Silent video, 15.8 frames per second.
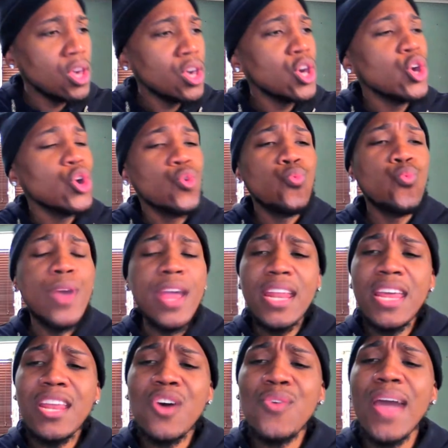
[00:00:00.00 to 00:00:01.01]
Wendy
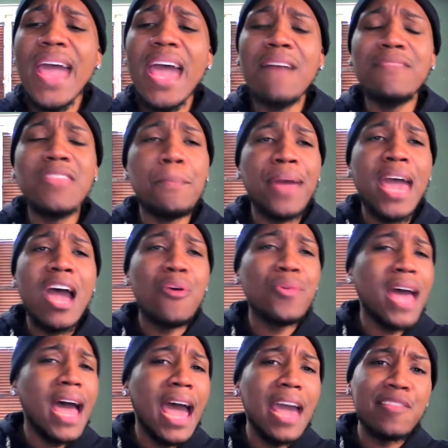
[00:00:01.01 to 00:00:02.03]
don't have the power
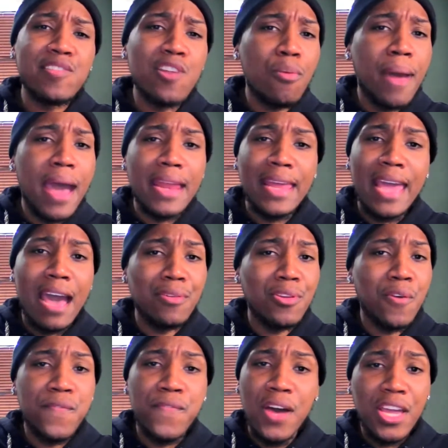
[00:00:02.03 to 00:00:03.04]
to ice nobody out no
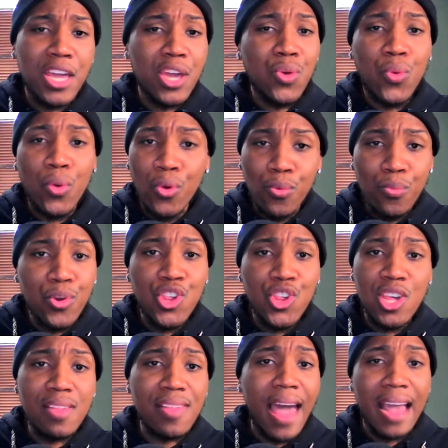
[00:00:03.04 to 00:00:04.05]
fucking group when
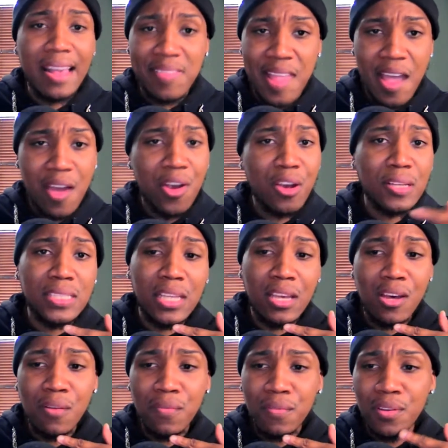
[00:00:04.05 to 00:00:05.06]
she's iced out
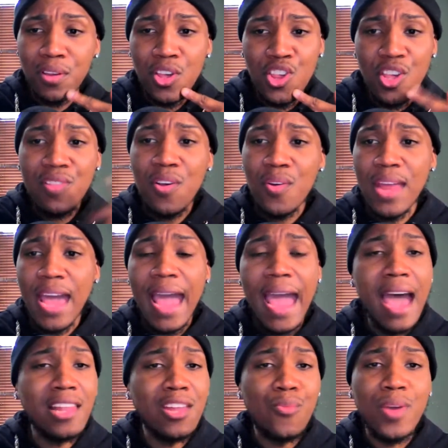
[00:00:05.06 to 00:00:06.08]
herself. She's on the
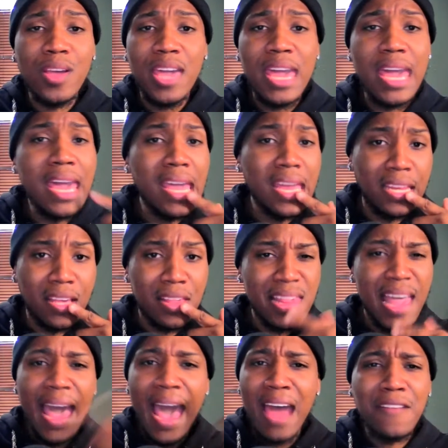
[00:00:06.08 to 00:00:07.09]
island with Candiace.
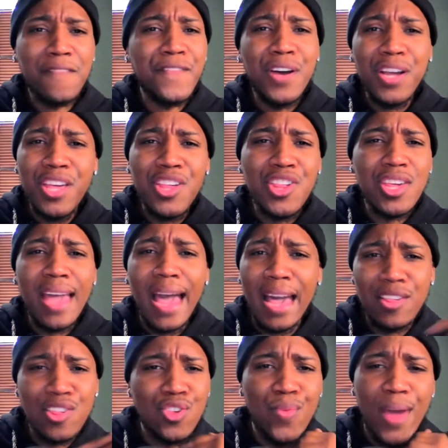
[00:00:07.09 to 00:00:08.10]
How the fuck can she
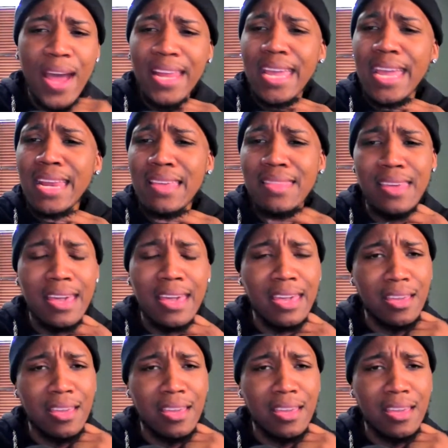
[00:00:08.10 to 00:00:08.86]
ice you out of anything?